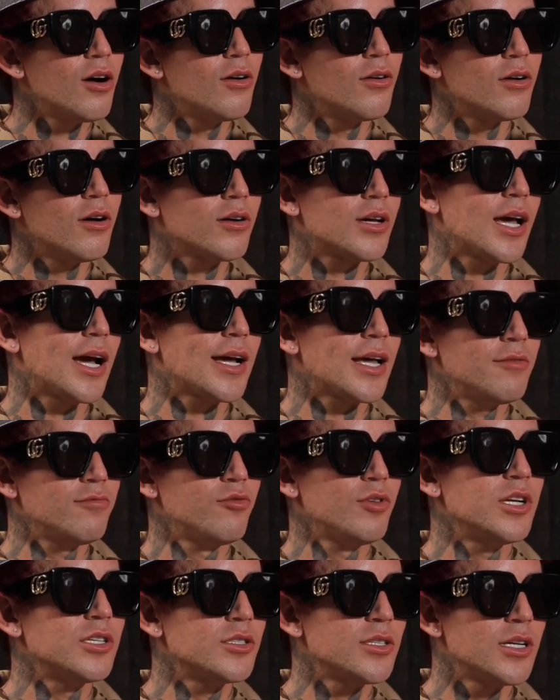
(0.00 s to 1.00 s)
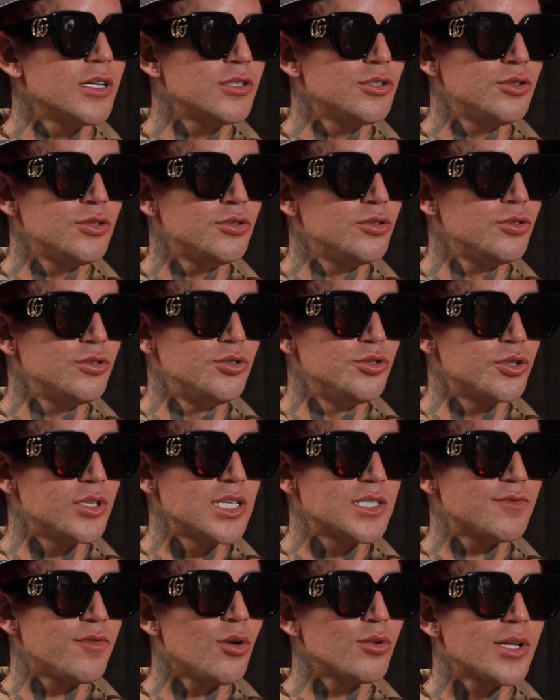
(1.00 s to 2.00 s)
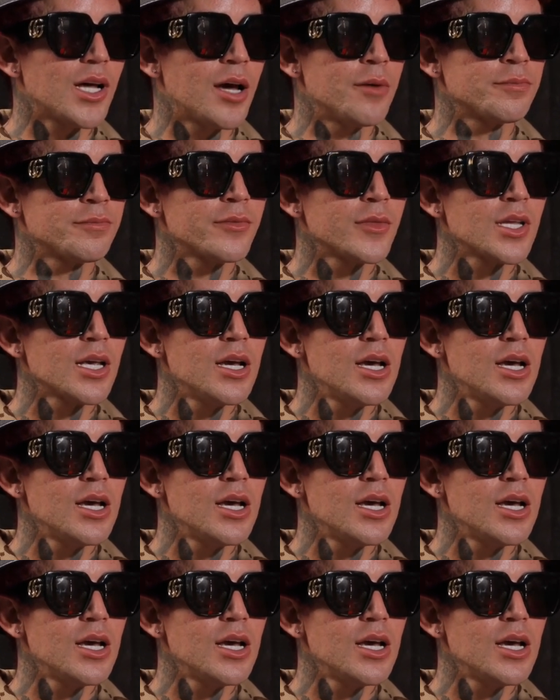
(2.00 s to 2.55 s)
oh, okay, I can really do this full time.